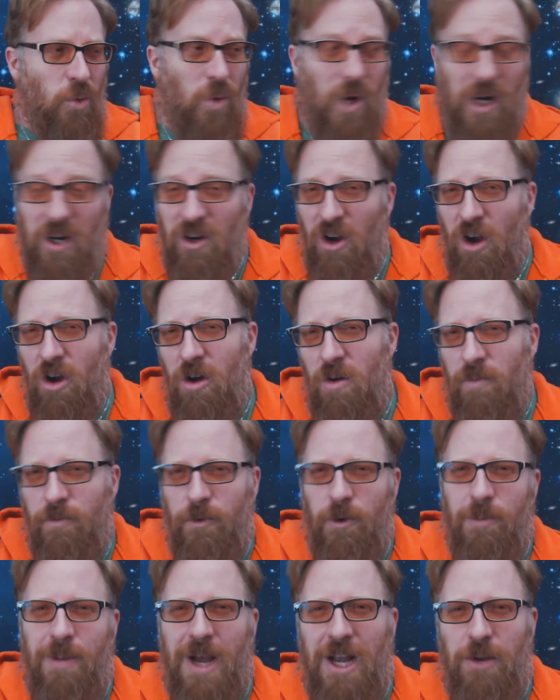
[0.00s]
We're home
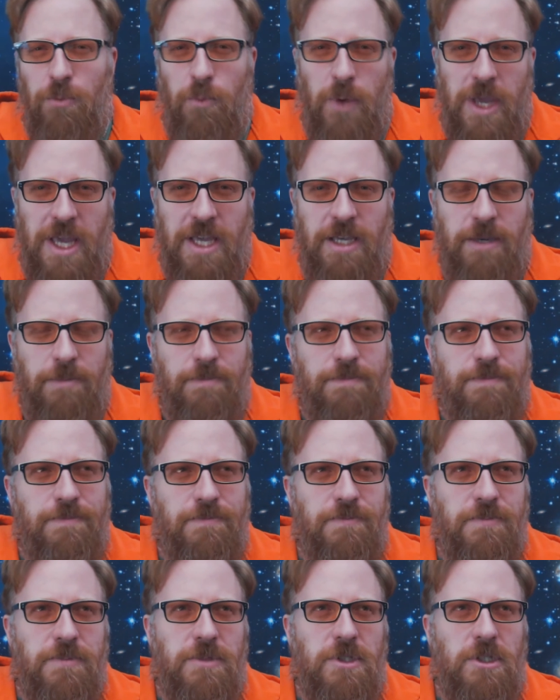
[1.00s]
for about a week.
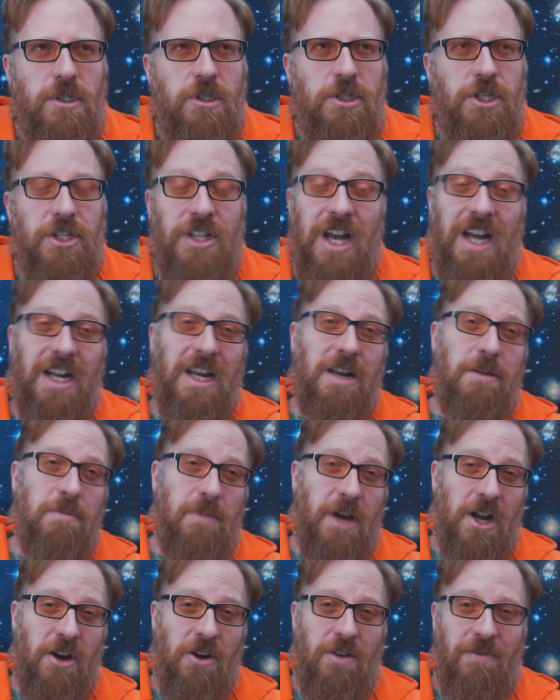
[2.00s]
She's not
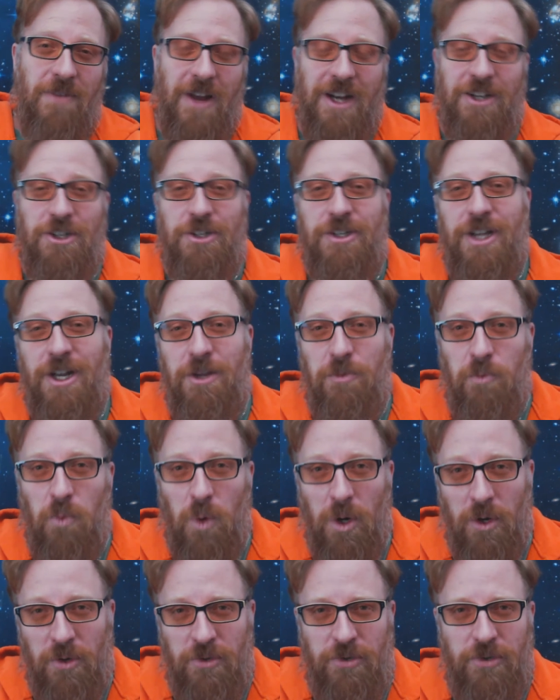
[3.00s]
getting better. In fact, she's getting
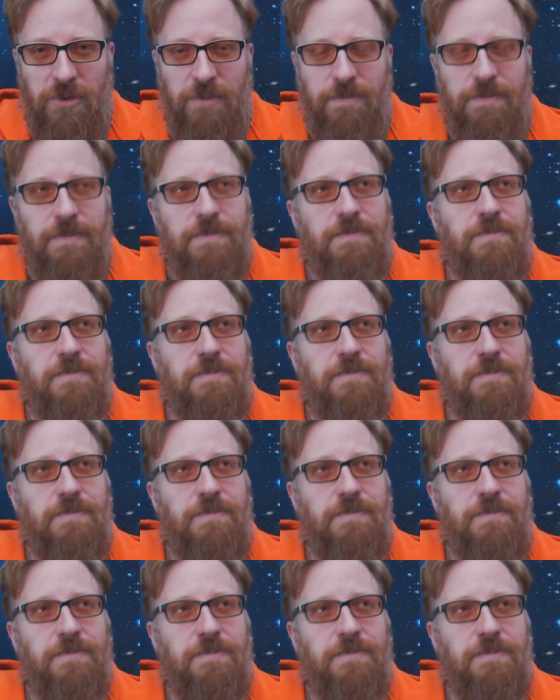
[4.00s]
worse.